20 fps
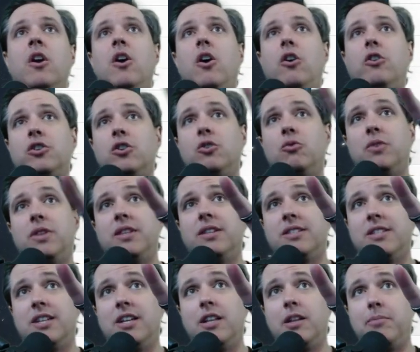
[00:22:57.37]
Also with the
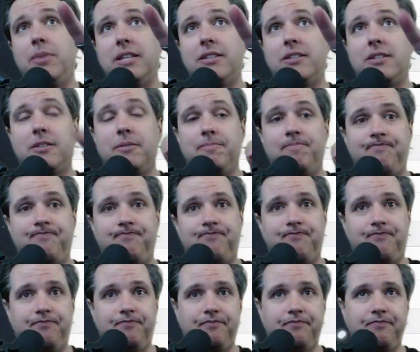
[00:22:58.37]
syllabus,
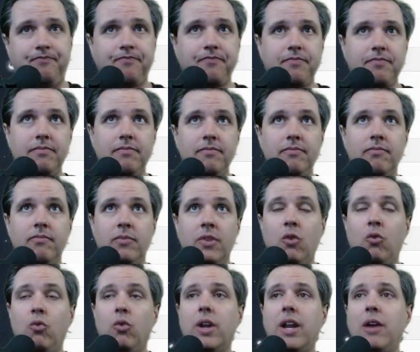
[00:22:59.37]

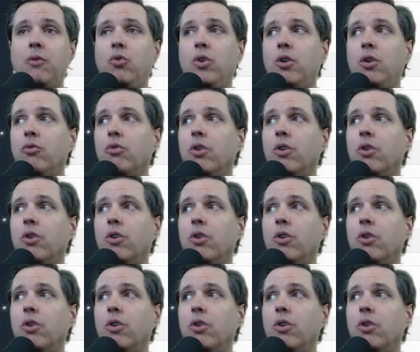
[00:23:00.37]
what I will